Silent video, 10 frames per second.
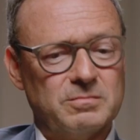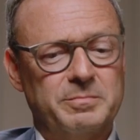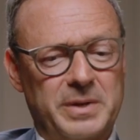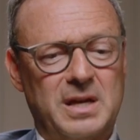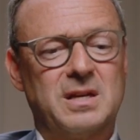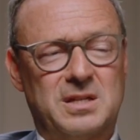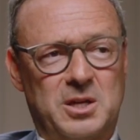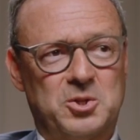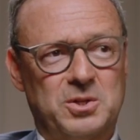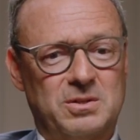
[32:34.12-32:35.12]
paying
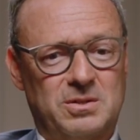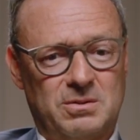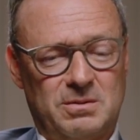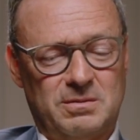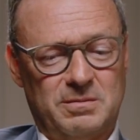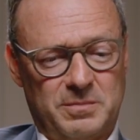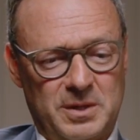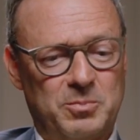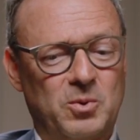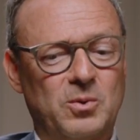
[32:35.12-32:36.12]
attention to
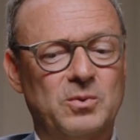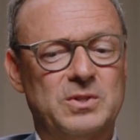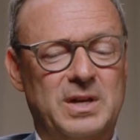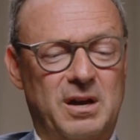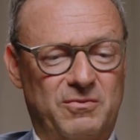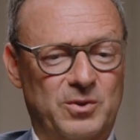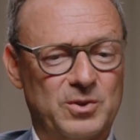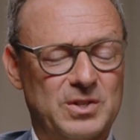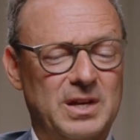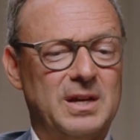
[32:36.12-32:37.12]
people's
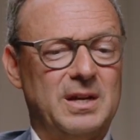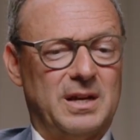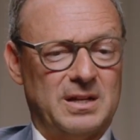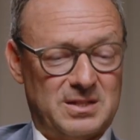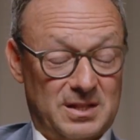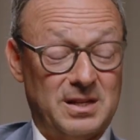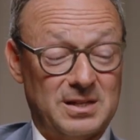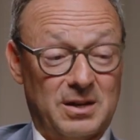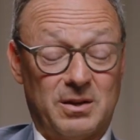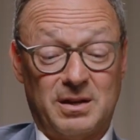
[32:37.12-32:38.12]
efforts and sitting
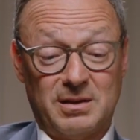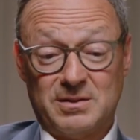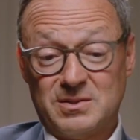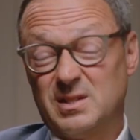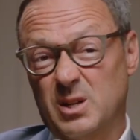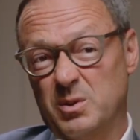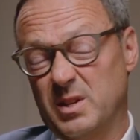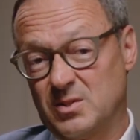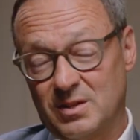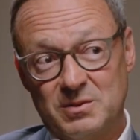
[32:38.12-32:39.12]
down. And I sit down with
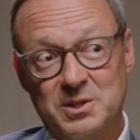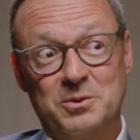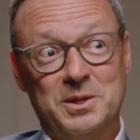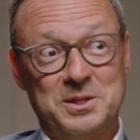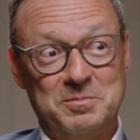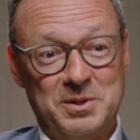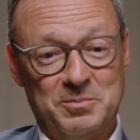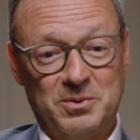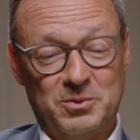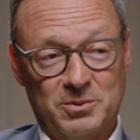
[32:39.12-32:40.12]
like 17 or 18
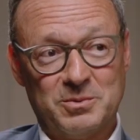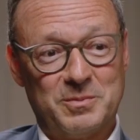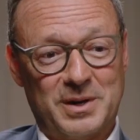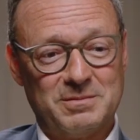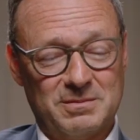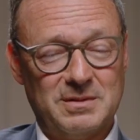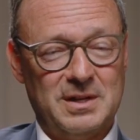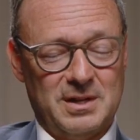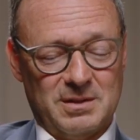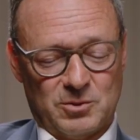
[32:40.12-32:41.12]
people who are my
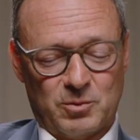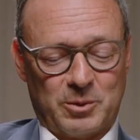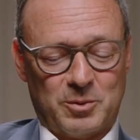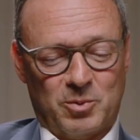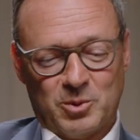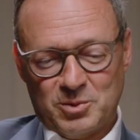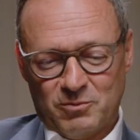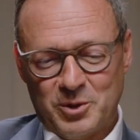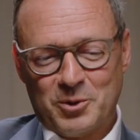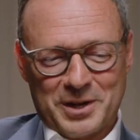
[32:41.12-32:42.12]
direct reports.
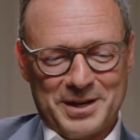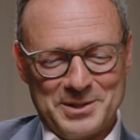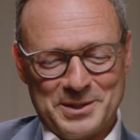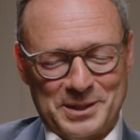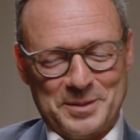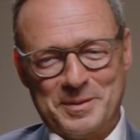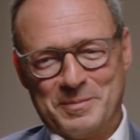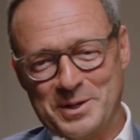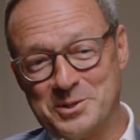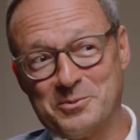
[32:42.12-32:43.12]
We've reorganized a little bit,
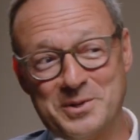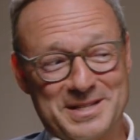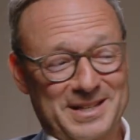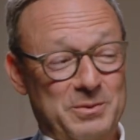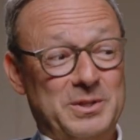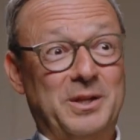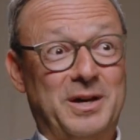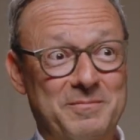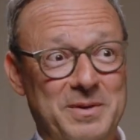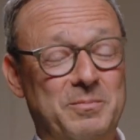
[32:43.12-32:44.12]
but until recently it was a
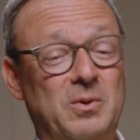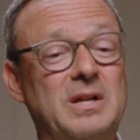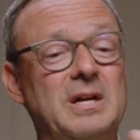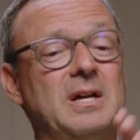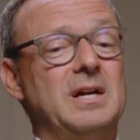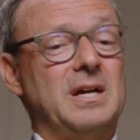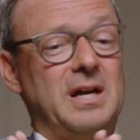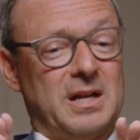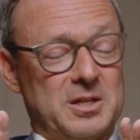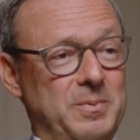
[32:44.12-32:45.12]
lot of people.
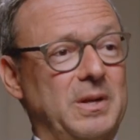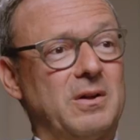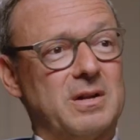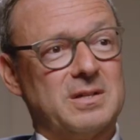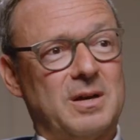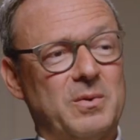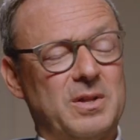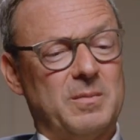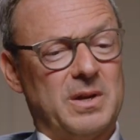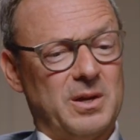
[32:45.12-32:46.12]
And I spend a lot of time with
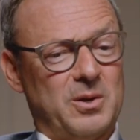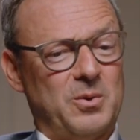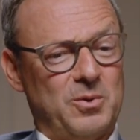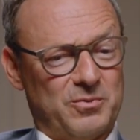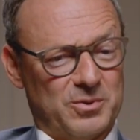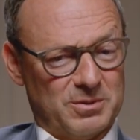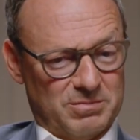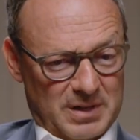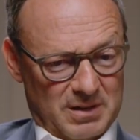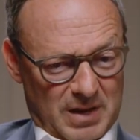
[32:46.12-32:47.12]
them, and I go over
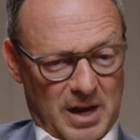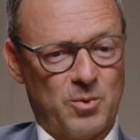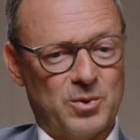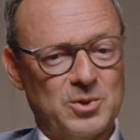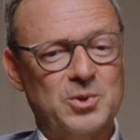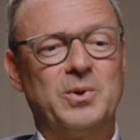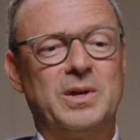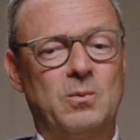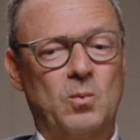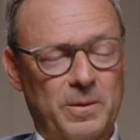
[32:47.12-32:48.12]
kind of how they're
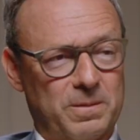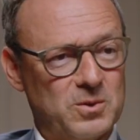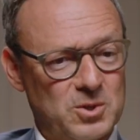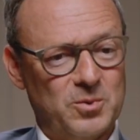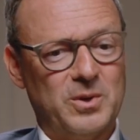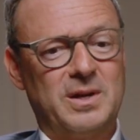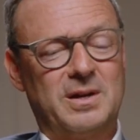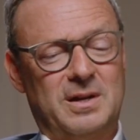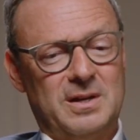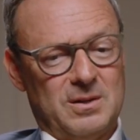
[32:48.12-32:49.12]
doing, what they're
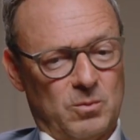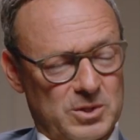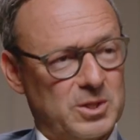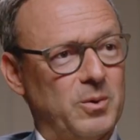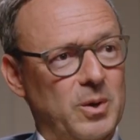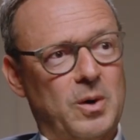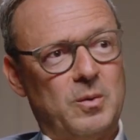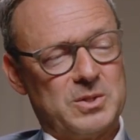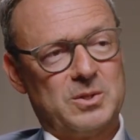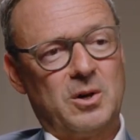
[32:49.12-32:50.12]
doing, what's going well,
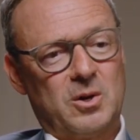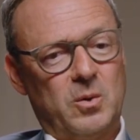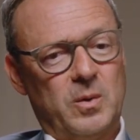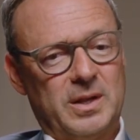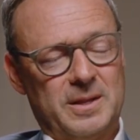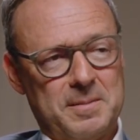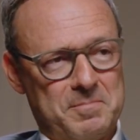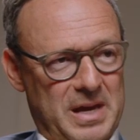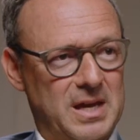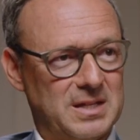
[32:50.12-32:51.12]
what's not going well. I think paying